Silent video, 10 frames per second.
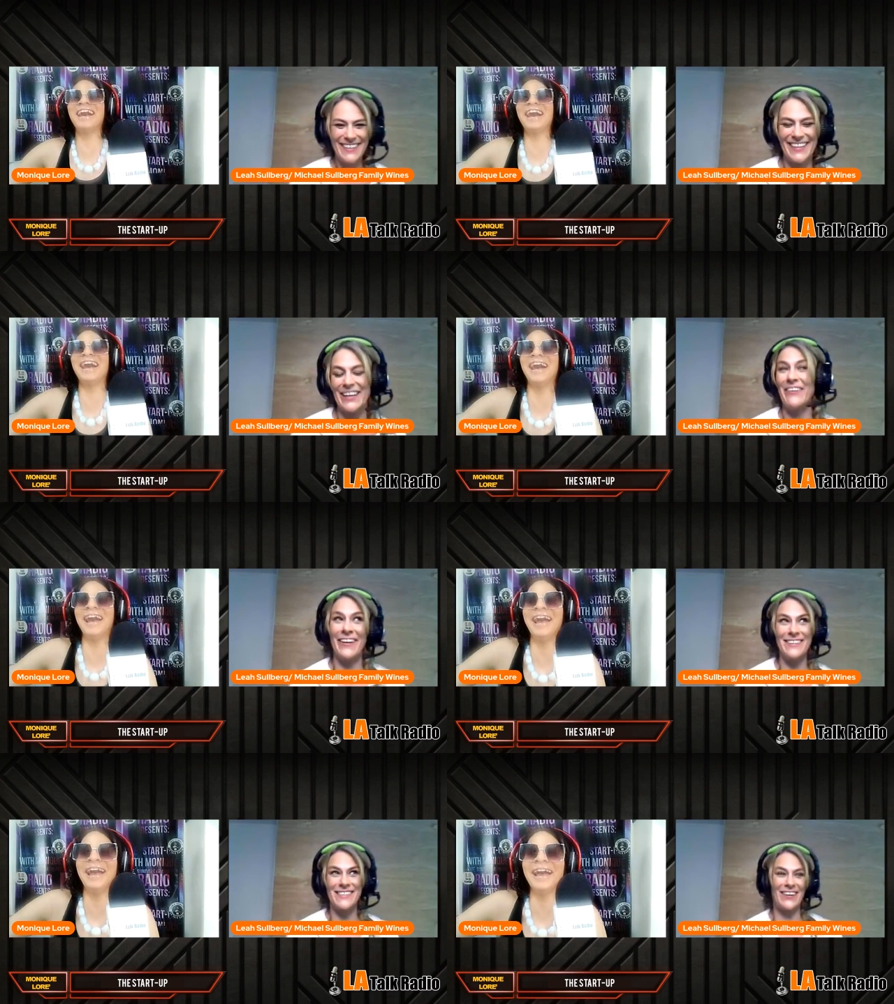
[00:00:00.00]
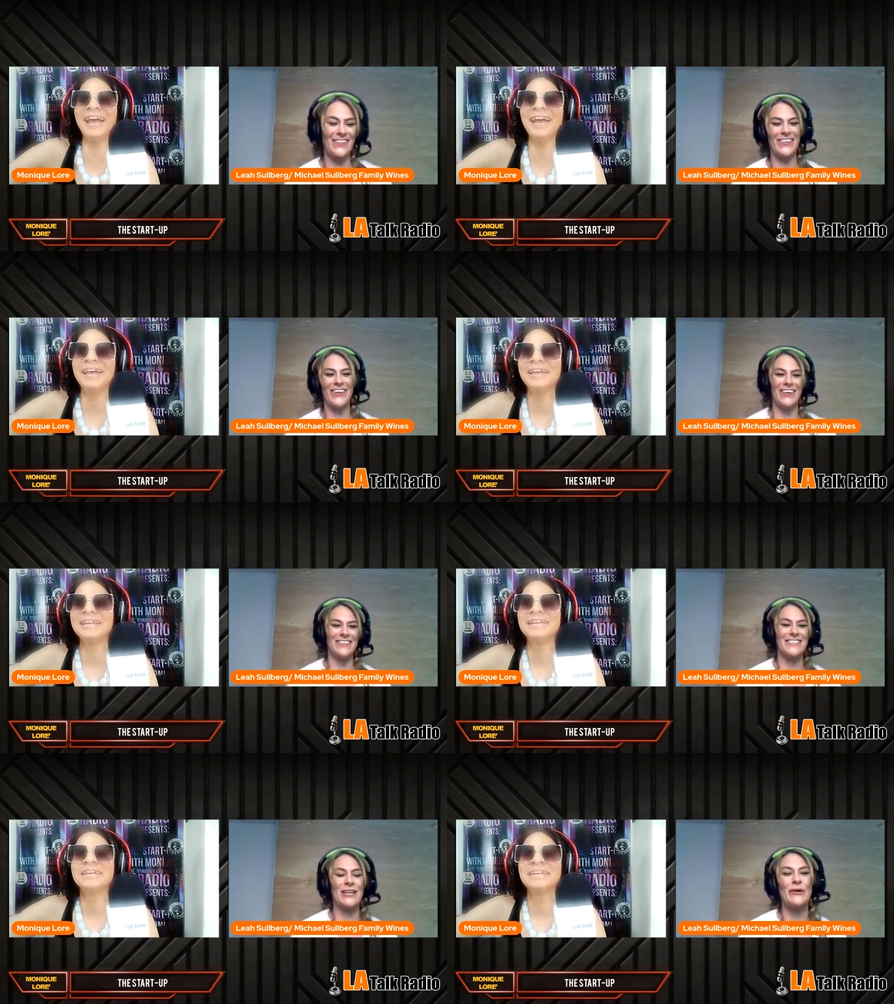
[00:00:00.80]
Speaker 1: you know, it is alcohol.
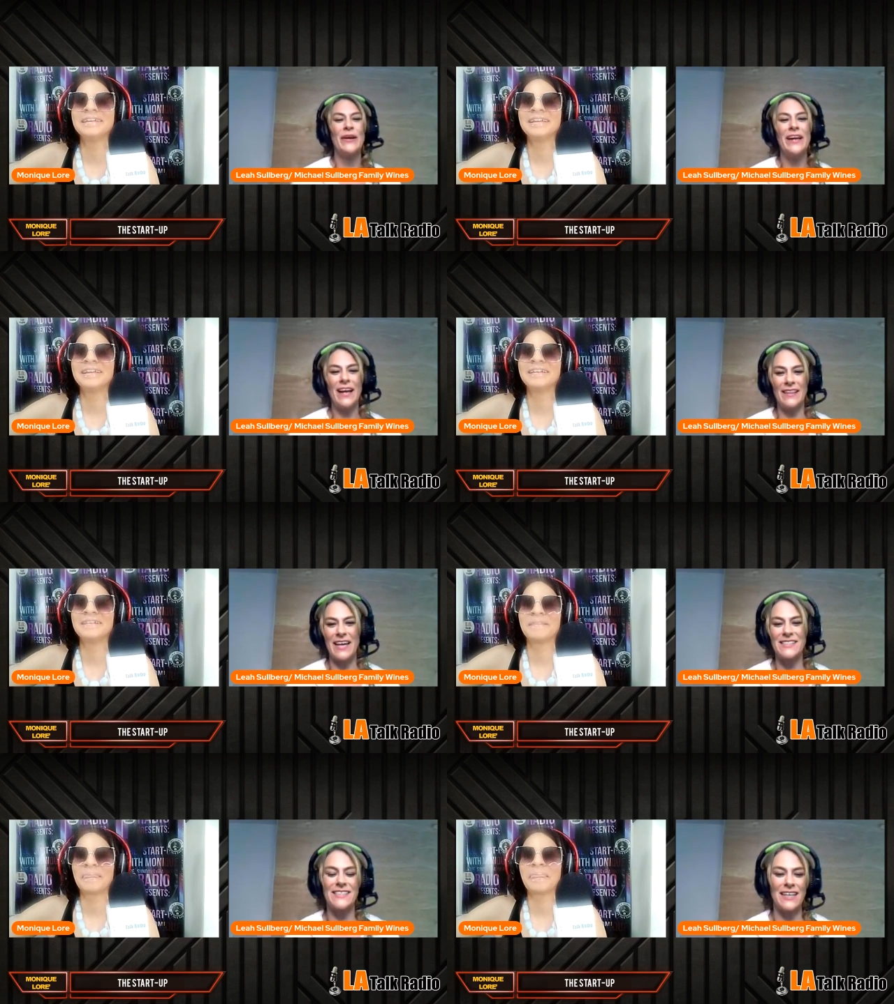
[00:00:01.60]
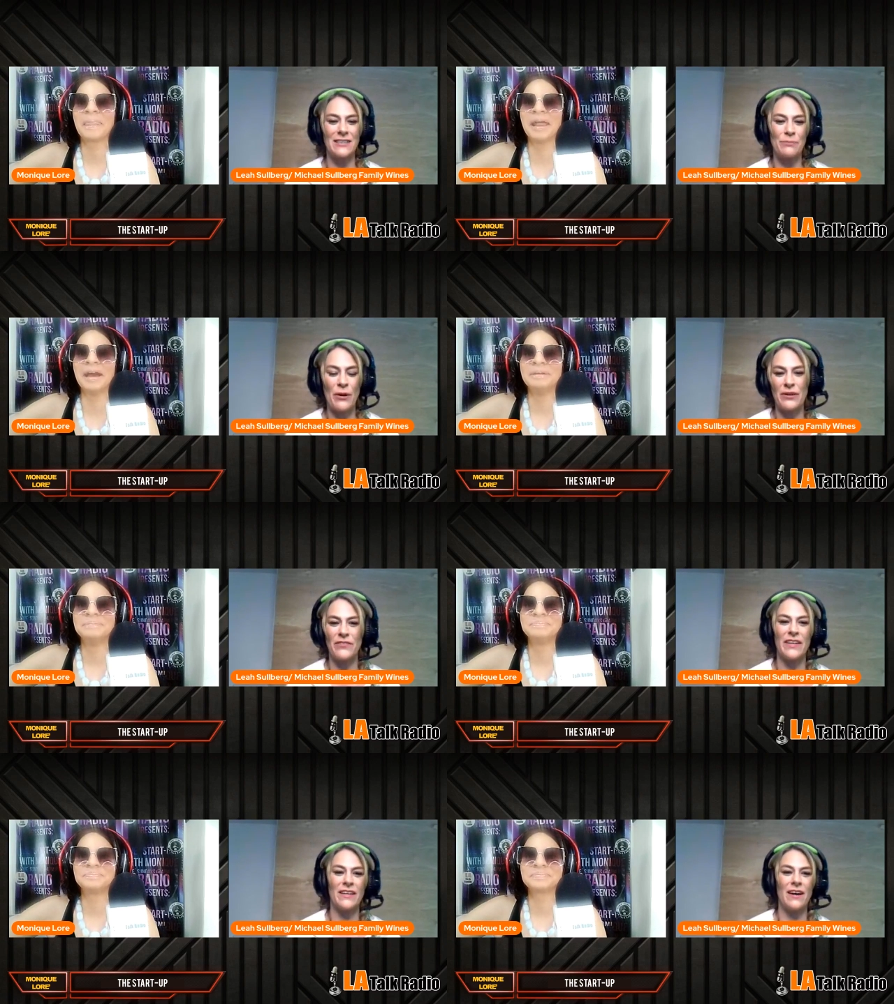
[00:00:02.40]
So that's the other part of
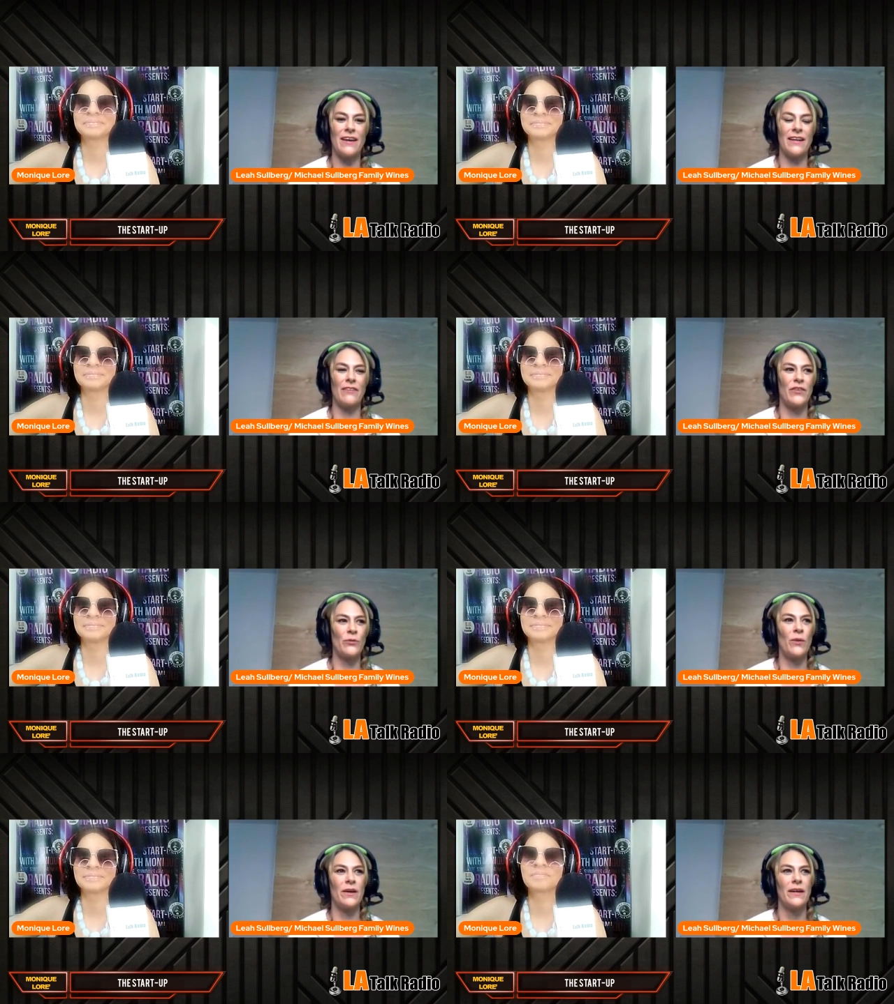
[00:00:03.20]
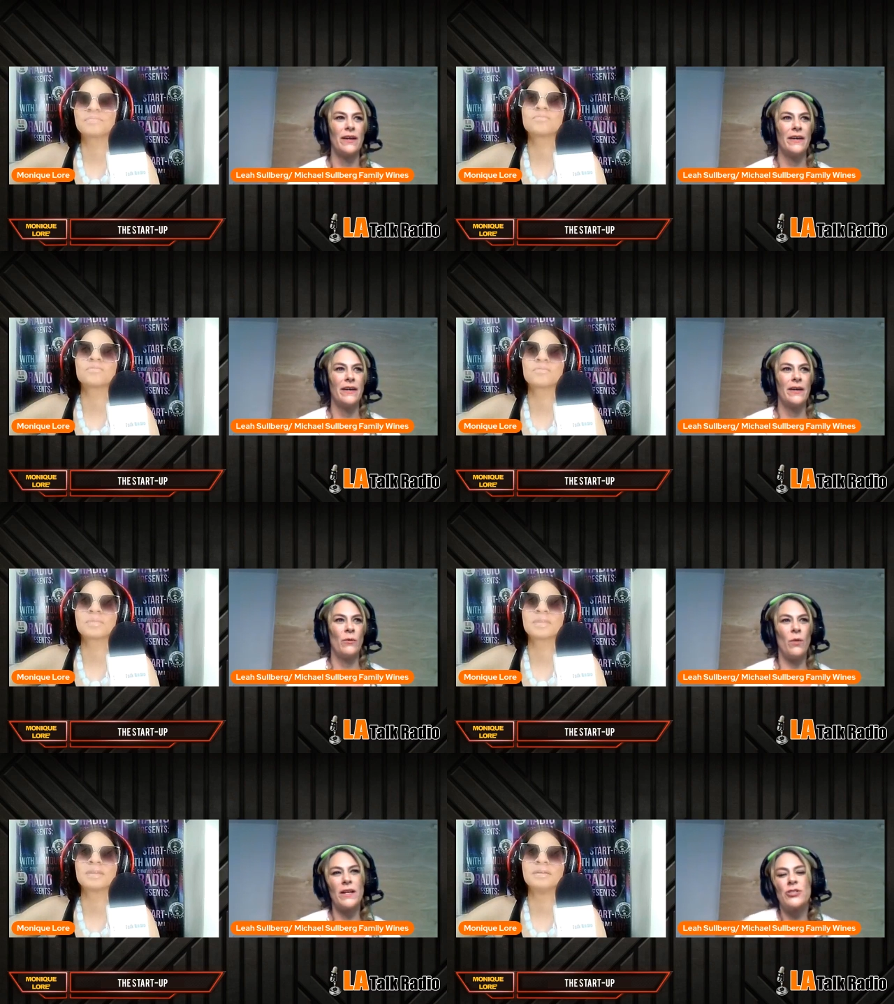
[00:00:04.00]
it. Not if you want
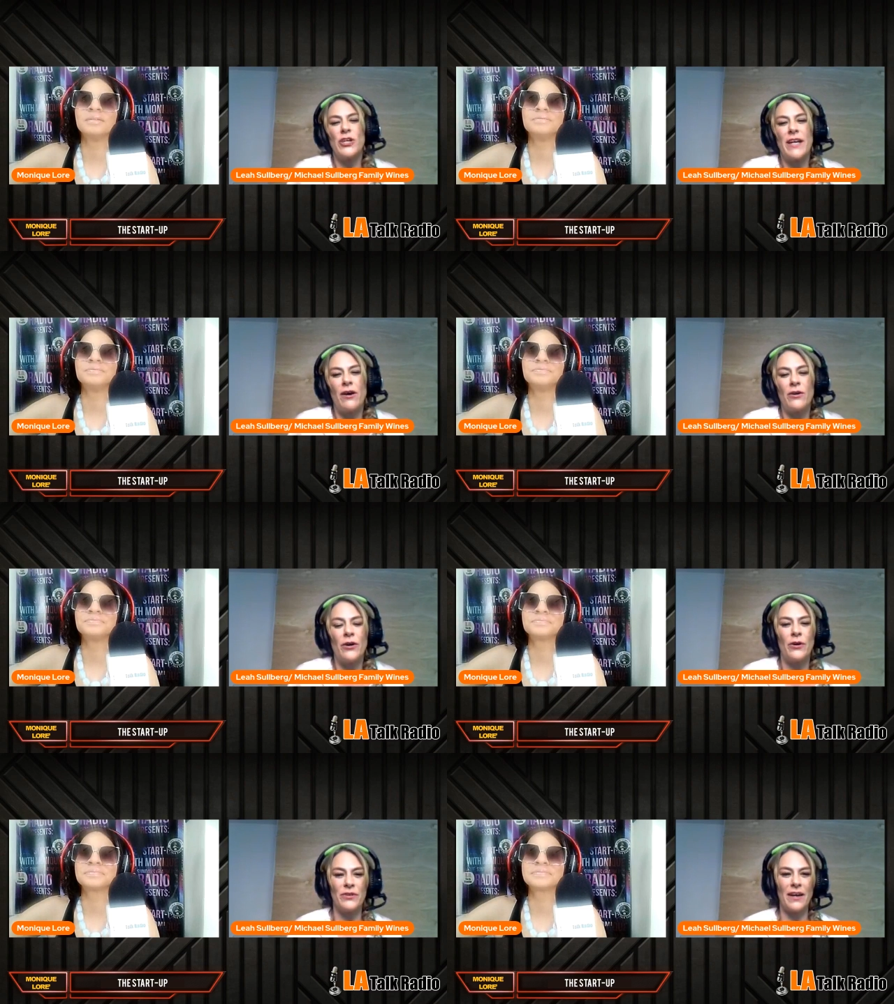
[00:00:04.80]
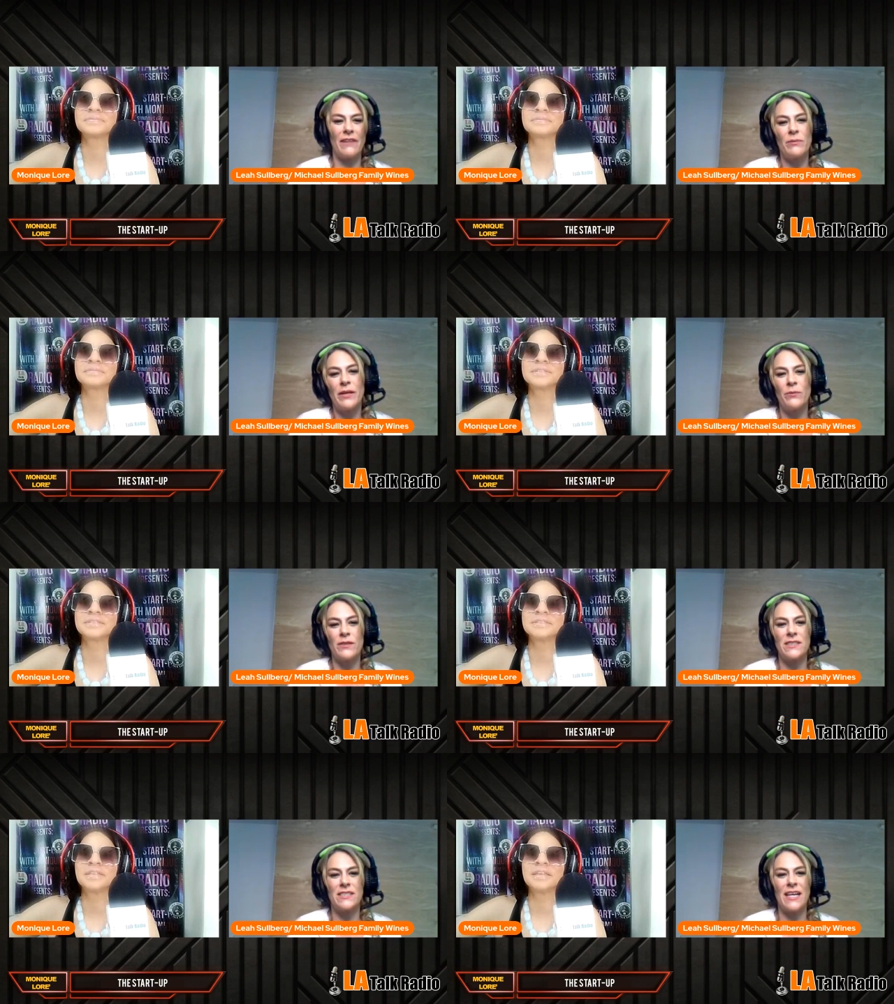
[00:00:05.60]
want to drink alcohol, not everybody
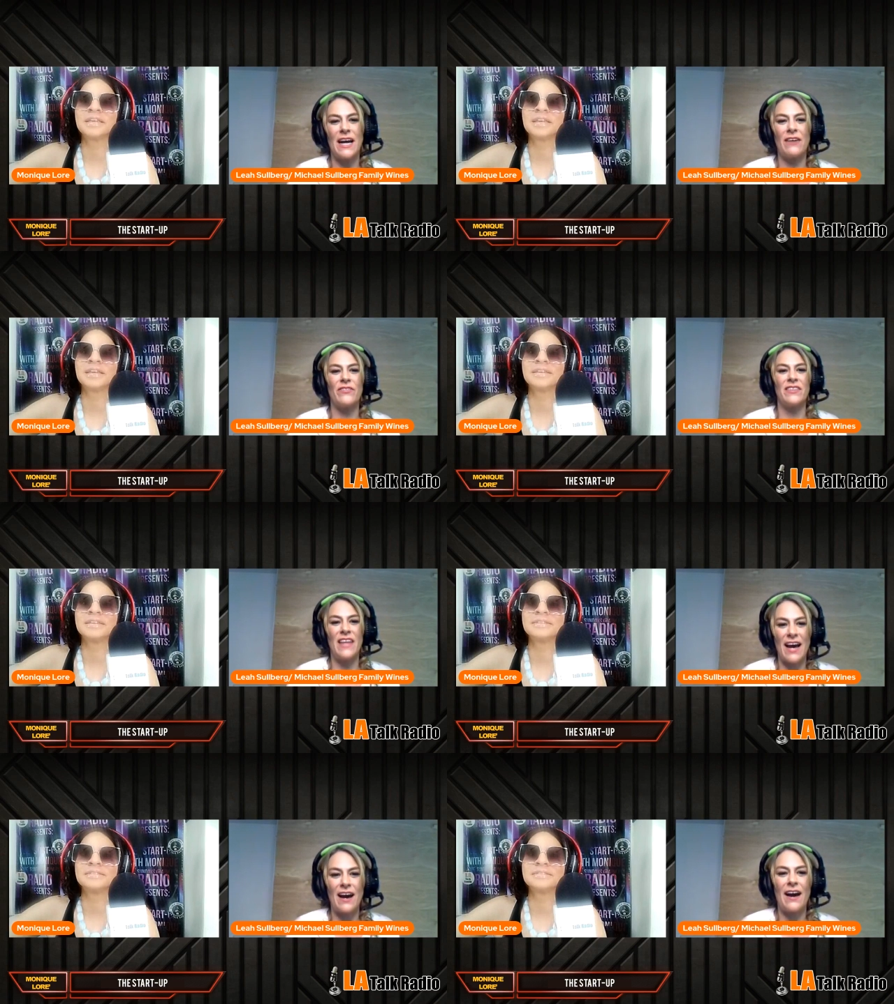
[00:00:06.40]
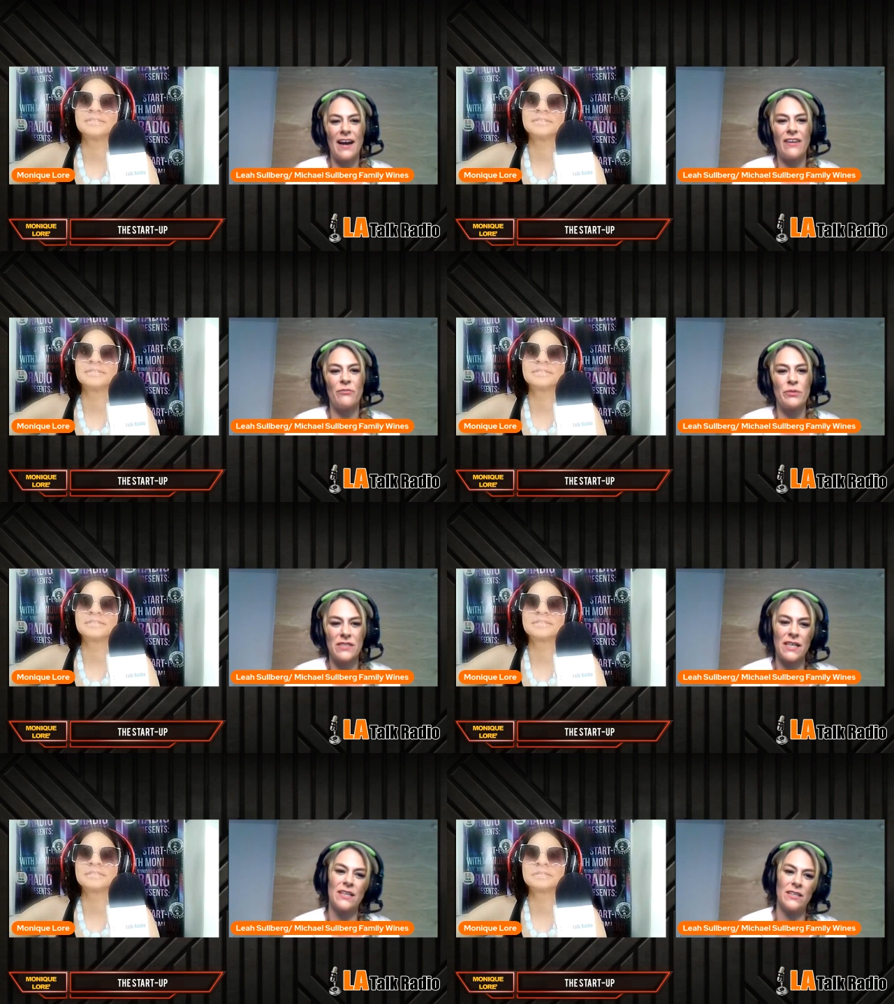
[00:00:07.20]
wants to have that high of
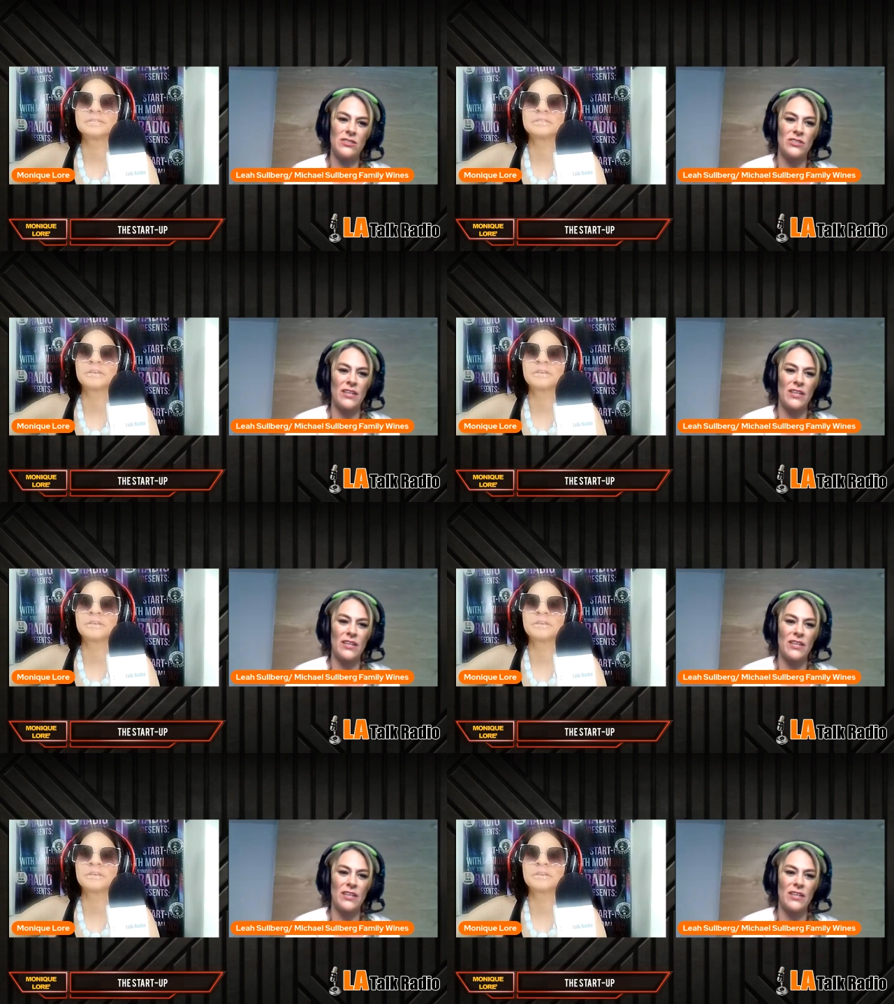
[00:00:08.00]
percentage.